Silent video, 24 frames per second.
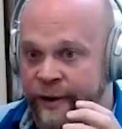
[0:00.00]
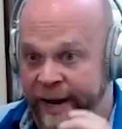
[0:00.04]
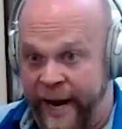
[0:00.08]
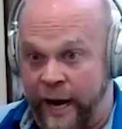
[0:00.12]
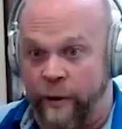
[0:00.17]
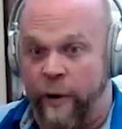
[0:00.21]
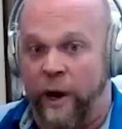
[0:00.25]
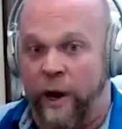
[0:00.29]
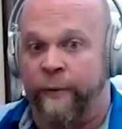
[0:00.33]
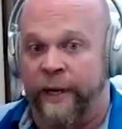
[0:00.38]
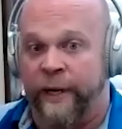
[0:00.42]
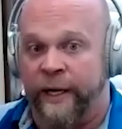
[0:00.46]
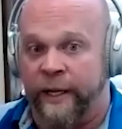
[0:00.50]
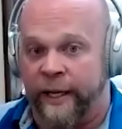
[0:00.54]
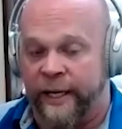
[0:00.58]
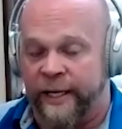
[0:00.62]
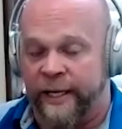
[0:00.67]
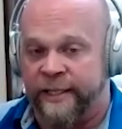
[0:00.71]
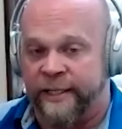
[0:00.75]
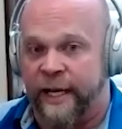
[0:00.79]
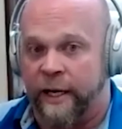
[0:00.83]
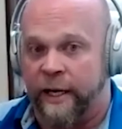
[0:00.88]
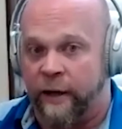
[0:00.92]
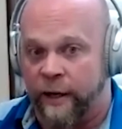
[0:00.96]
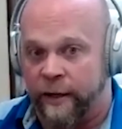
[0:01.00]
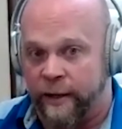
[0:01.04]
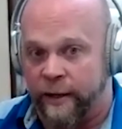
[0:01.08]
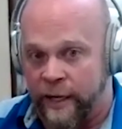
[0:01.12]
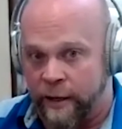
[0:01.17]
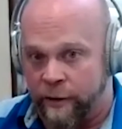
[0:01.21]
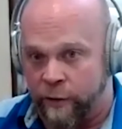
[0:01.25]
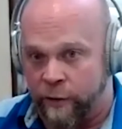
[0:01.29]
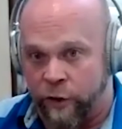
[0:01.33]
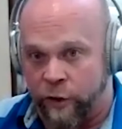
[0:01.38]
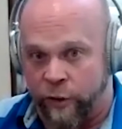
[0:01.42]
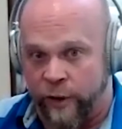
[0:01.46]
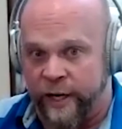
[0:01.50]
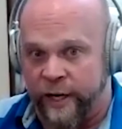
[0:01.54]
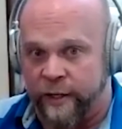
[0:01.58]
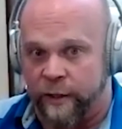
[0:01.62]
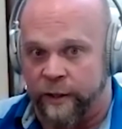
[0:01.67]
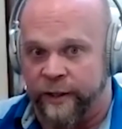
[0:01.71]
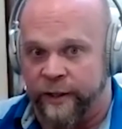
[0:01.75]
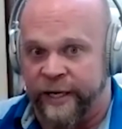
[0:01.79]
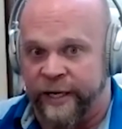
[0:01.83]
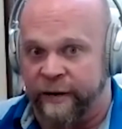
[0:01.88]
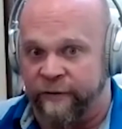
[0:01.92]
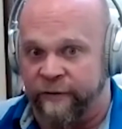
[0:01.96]
Now I realize how, how
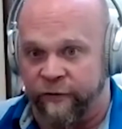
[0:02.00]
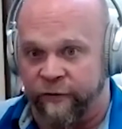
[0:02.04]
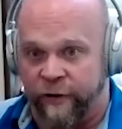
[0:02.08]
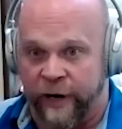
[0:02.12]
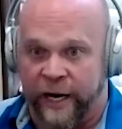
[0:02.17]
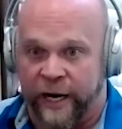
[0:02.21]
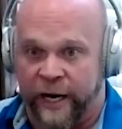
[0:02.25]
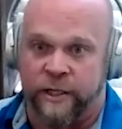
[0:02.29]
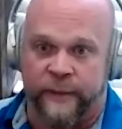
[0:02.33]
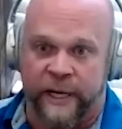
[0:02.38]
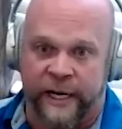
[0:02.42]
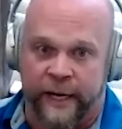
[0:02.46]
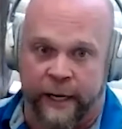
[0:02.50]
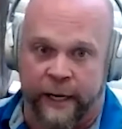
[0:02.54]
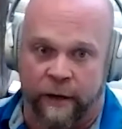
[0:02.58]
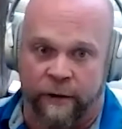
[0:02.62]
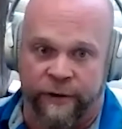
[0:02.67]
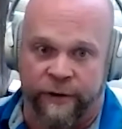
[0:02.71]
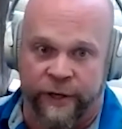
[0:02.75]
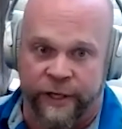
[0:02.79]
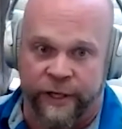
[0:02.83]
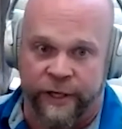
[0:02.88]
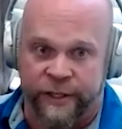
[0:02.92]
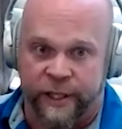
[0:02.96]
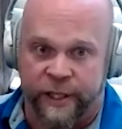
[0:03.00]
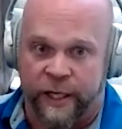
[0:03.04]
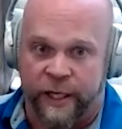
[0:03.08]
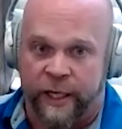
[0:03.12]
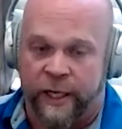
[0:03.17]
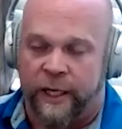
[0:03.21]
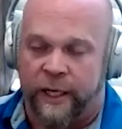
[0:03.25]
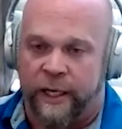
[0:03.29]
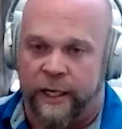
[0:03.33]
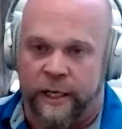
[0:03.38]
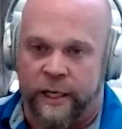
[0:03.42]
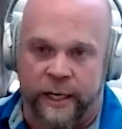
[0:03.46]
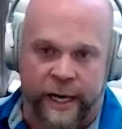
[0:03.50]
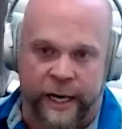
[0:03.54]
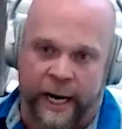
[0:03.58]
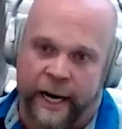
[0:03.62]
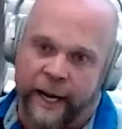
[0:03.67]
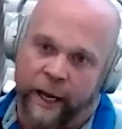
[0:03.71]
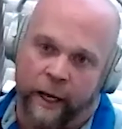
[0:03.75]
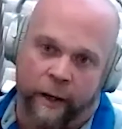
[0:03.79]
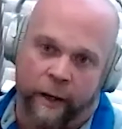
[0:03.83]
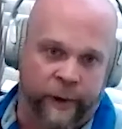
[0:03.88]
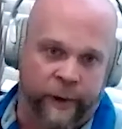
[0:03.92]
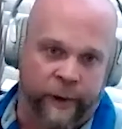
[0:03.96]
critical and how fragile my health is. You
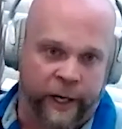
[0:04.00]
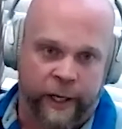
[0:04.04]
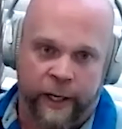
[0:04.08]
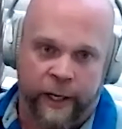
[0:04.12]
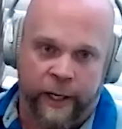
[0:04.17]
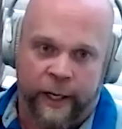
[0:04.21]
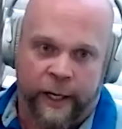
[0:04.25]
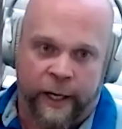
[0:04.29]
got to help me.